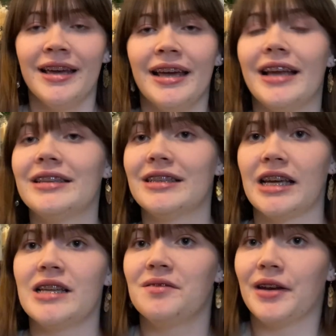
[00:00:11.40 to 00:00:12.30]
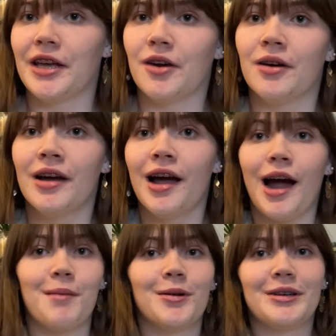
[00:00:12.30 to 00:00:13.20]
In today's video,
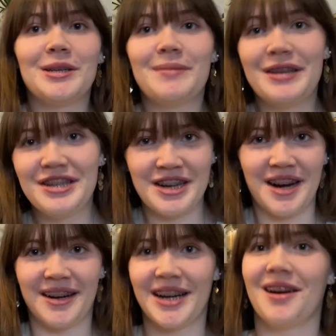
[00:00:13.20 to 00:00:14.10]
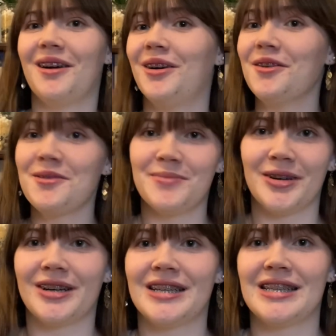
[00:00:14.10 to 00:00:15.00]
I'm going to be sharing all the
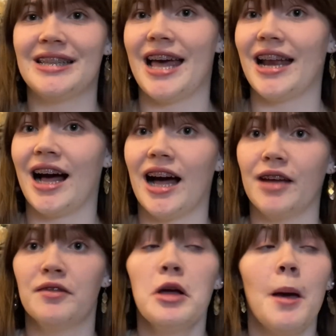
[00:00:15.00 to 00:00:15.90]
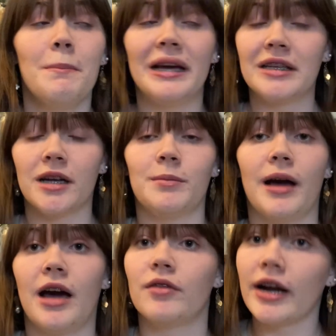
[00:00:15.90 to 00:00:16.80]
books that I've picked up
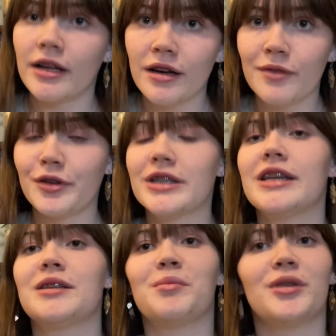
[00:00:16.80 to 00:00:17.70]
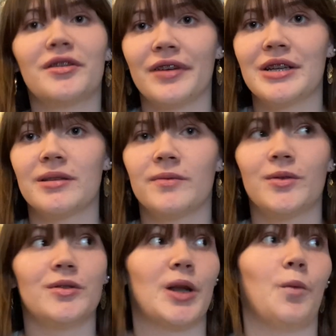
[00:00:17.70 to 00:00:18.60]
at writing conferences and book
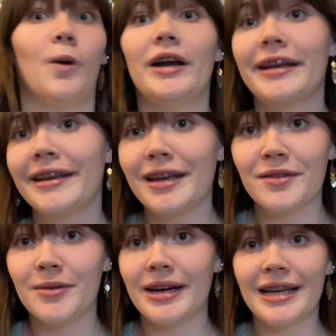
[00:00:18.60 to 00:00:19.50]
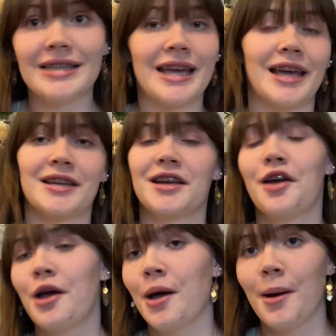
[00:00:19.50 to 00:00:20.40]
festivals and won in giveaways and
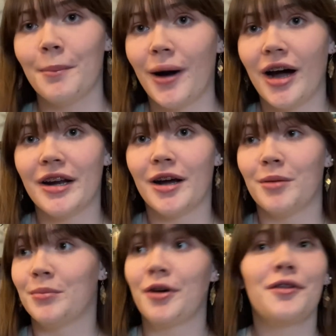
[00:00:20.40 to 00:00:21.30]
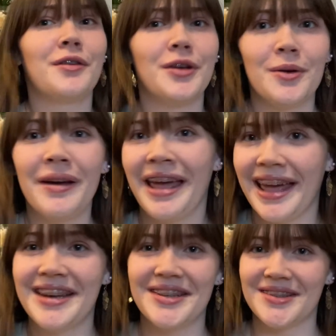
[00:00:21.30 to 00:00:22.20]
bought both new
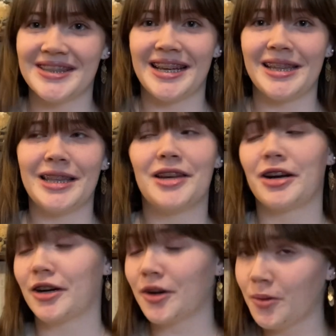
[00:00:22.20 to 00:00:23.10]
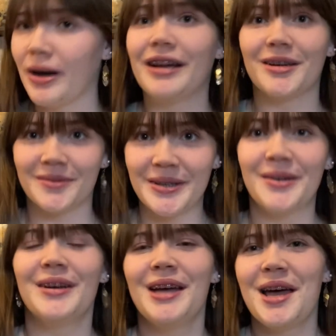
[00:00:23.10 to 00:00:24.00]
and used lately. There are quite a few.
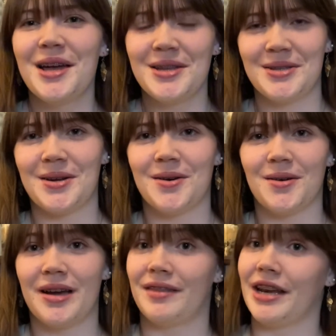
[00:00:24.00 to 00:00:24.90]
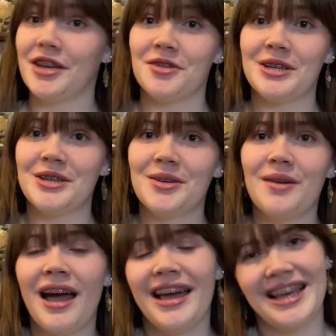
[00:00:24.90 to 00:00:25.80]
So if that interests you,
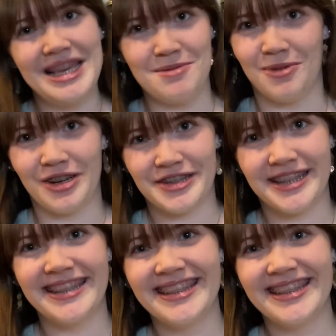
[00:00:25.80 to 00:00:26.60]
keep watching.